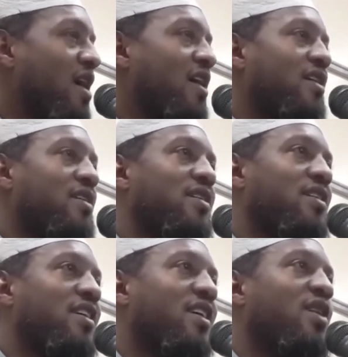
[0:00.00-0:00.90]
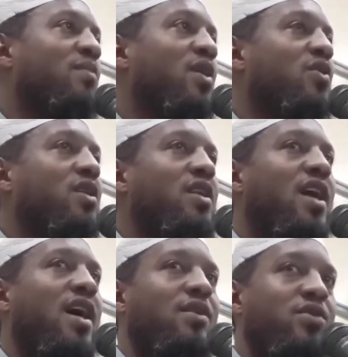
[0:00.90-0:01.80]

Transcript: rock in the middle of the night.